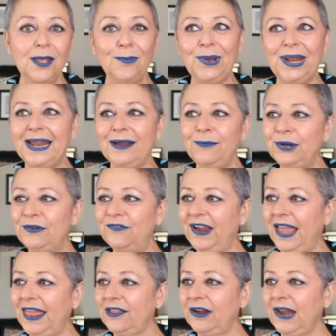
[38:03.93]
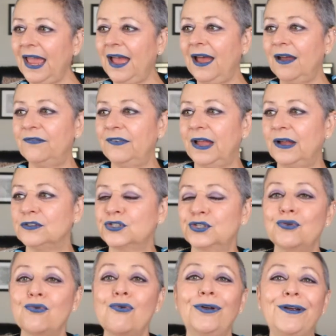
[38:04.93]
But I would rather have
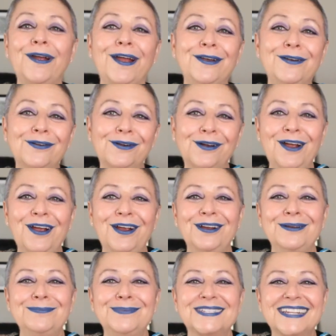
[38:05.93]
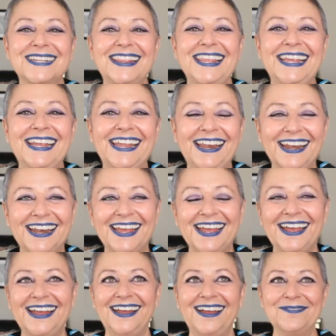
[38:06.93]
sore underarms than
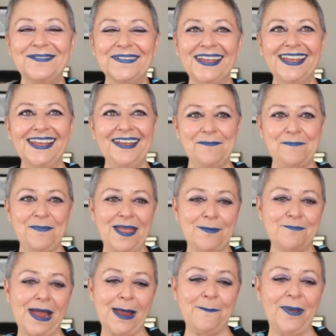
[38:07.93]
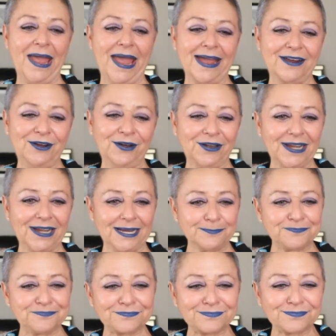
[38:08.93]
uh, my back
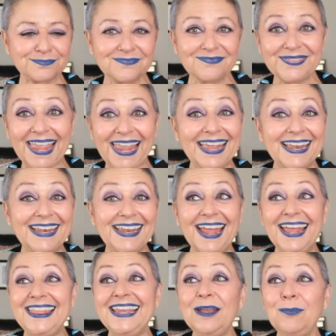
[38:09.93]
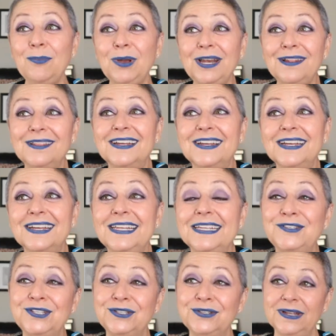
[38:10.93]
hurting. And I think I'm going to look
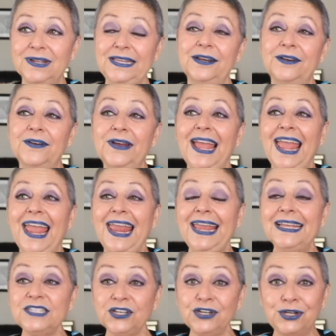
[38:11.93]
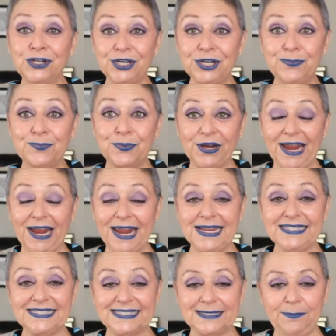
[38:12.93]
into, you know, it's a good
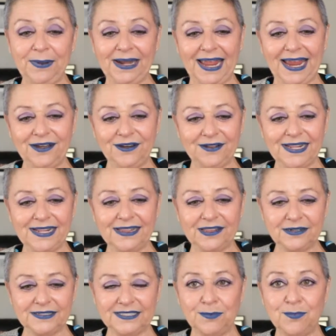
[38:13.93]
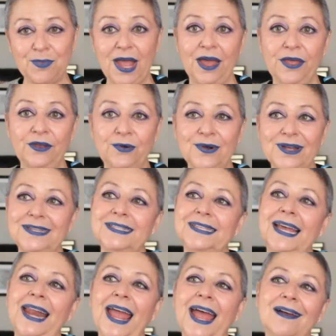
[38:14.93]
brace, but I know that there's some other ones
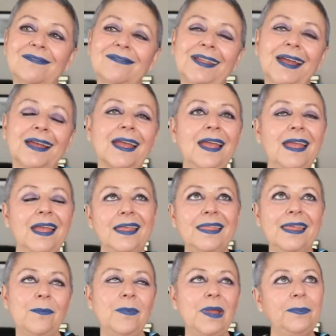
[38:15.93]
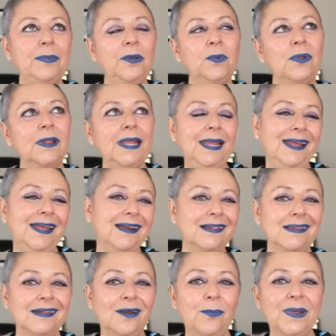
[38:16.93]
that have like, that maybe will hit a
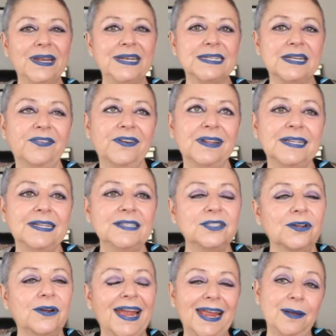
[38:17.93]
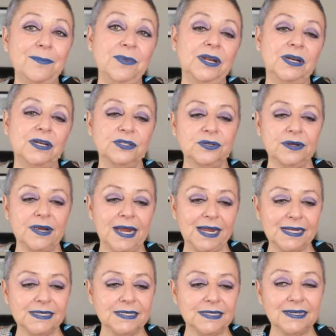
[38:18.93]
little bit differently. So I am going to try
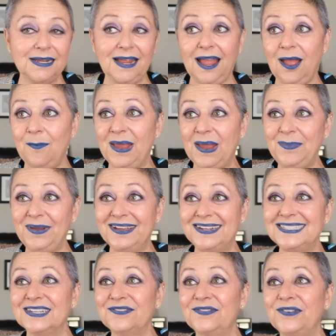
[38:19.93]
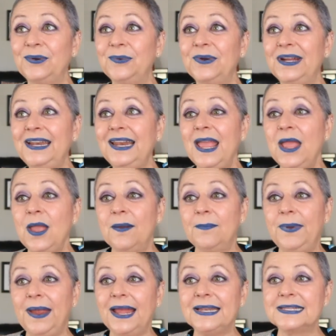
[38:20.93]
and uh, maybe a different one.
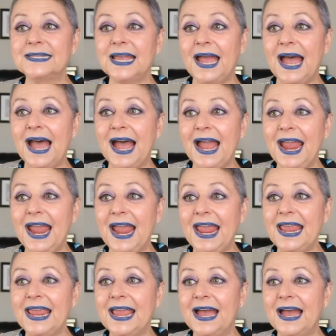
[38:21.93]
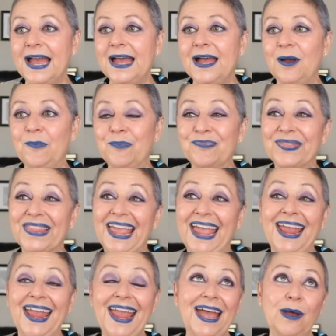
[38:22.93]
But I, um,
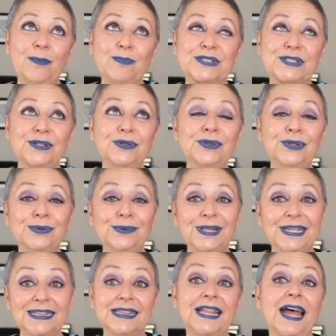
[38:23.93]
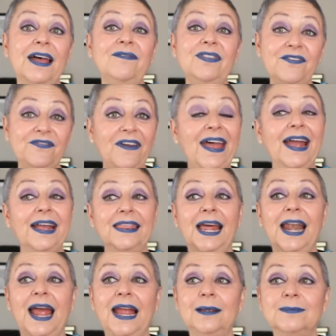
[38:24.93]
I absolutely love the fact
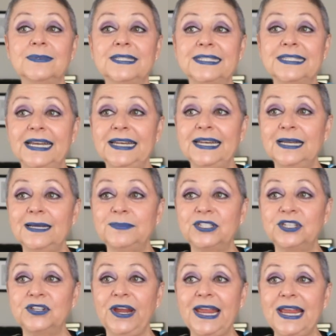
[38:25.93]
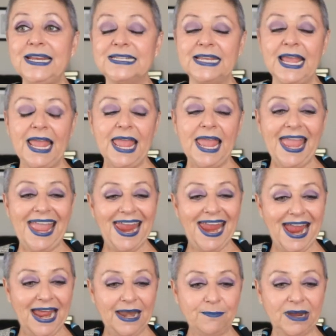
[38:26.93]
that I am sitting up straight
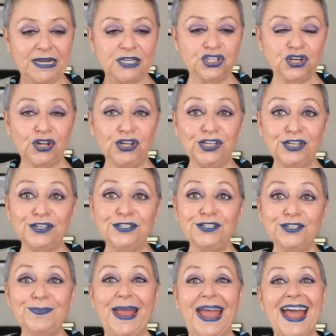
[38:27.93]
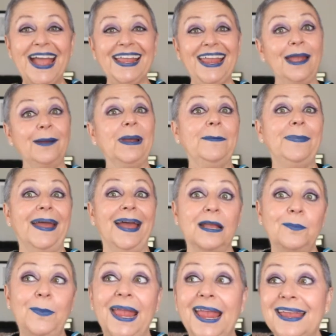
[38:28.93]
and my shoulders are back and my
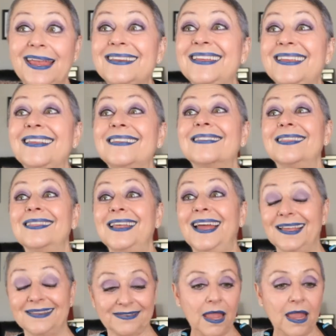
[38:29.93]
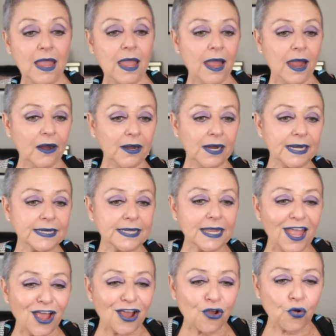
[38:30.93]
back pain is less. All right,
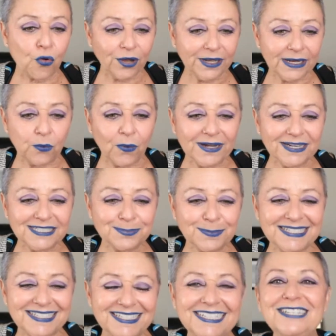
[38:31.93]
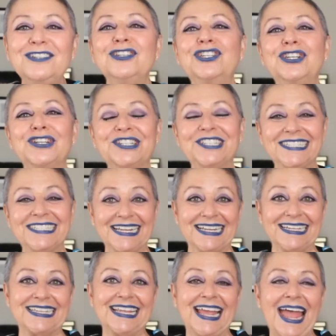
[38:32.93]
Courtney, what is my signature
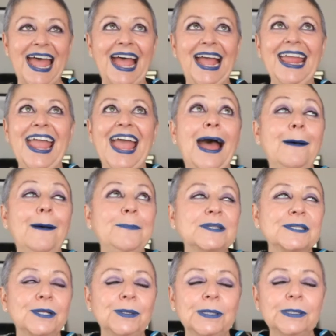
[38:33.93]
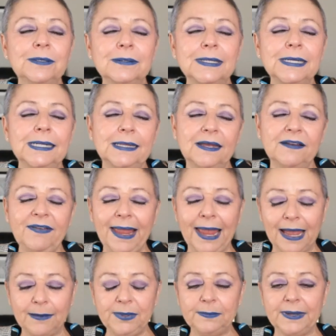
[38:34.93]
scent? I absolutely love
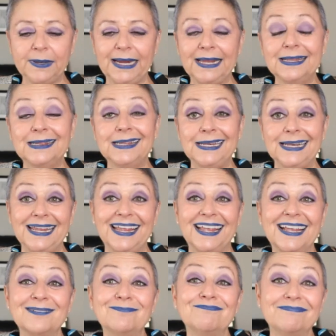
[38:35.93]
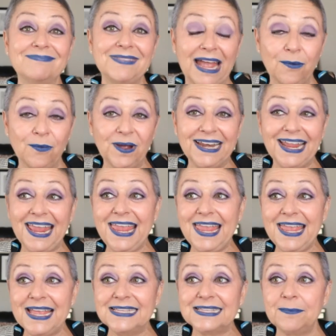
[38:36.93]
Happy by Clinique. That one
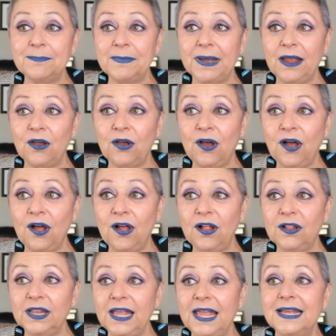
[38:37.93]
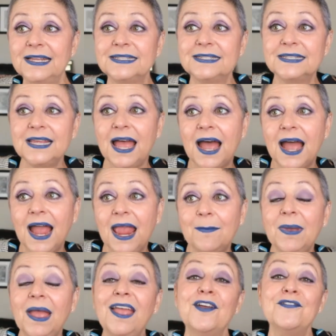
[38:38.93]
is my all
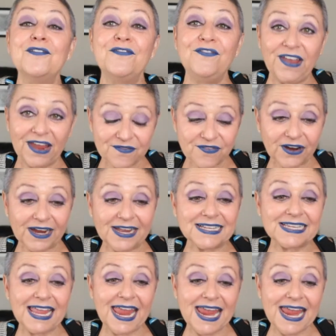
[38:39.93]
time favorite.